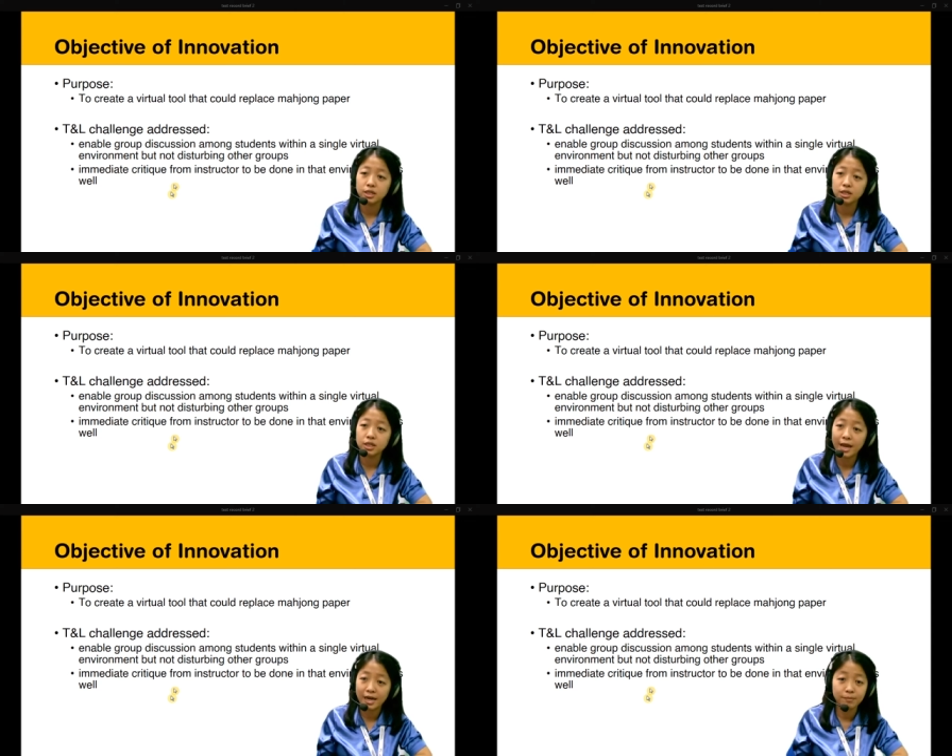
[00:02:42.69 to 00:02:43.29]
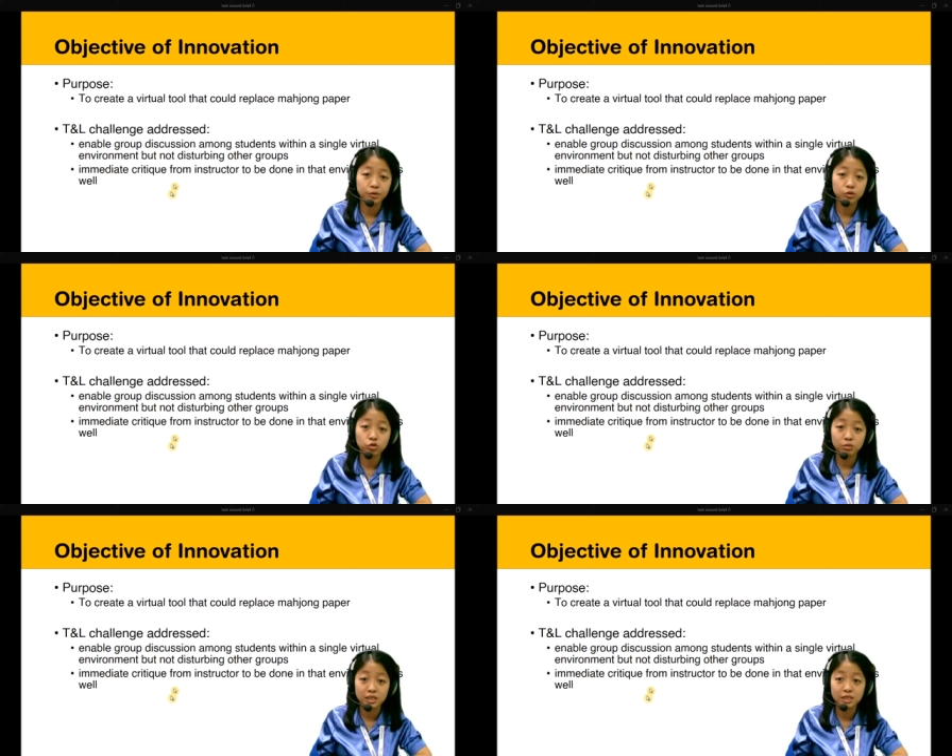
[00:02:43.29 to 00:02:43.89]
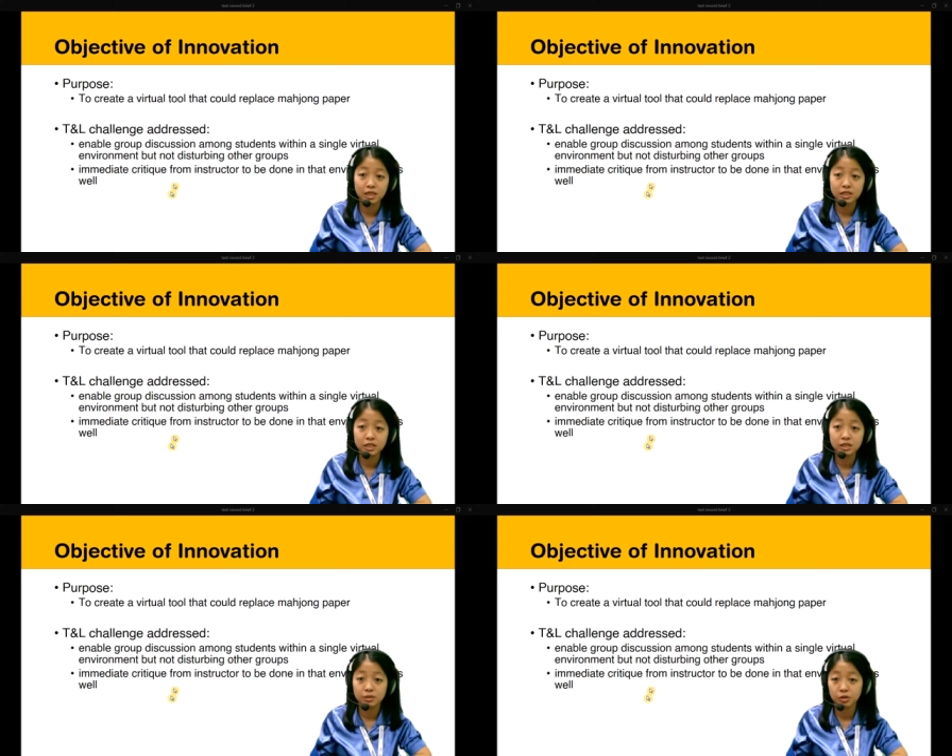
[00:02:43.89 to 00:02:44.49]
enable group
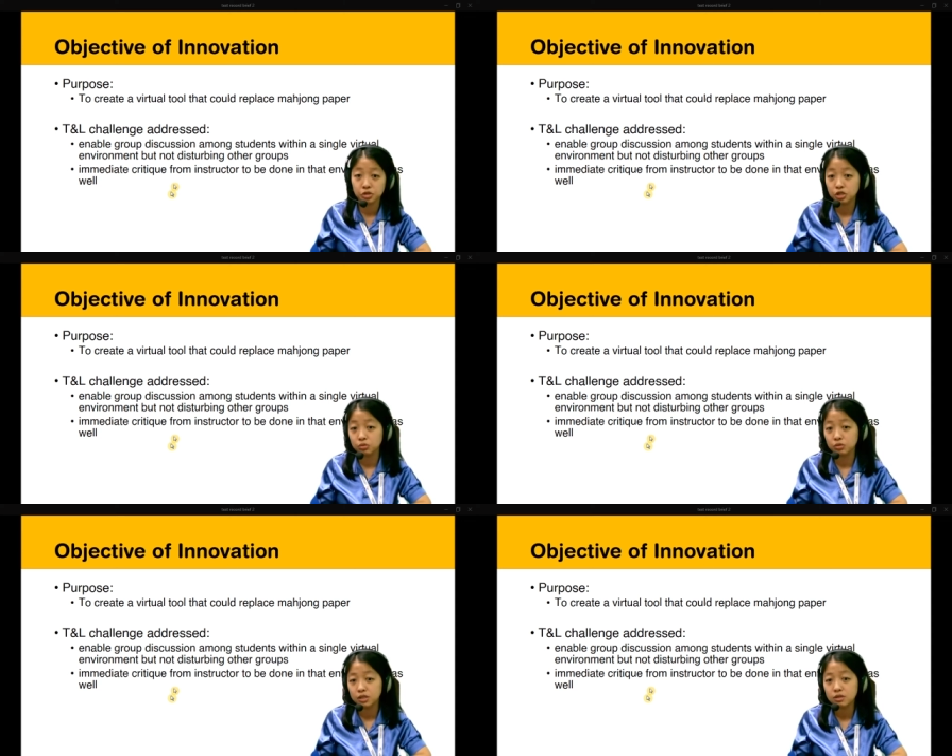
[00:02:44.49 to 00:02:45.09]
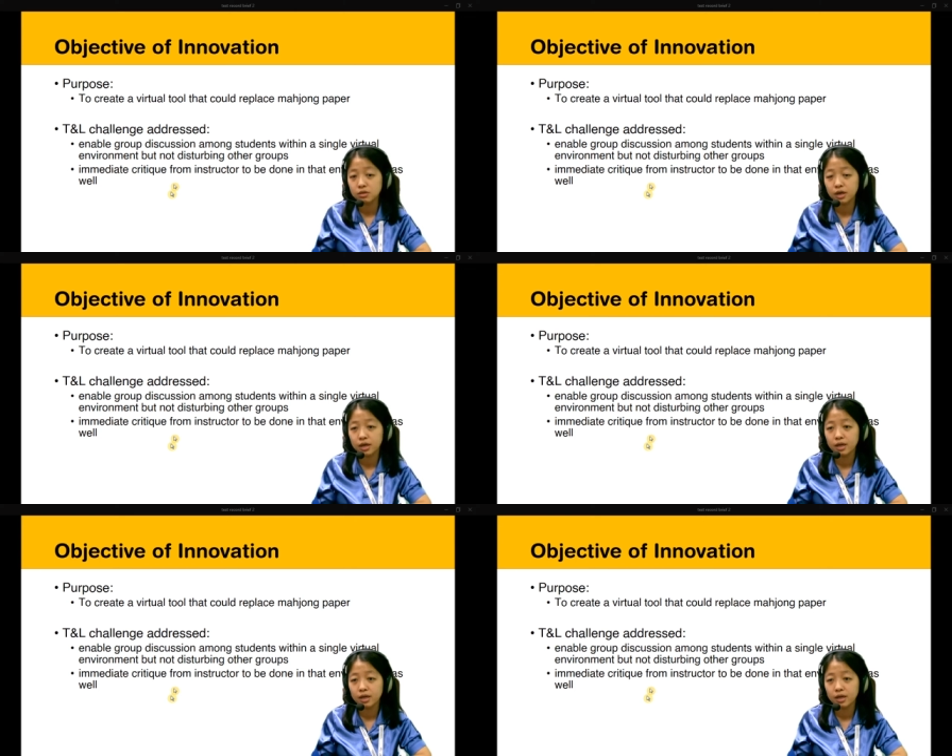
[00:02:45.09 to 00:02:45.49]
discussions among students, right?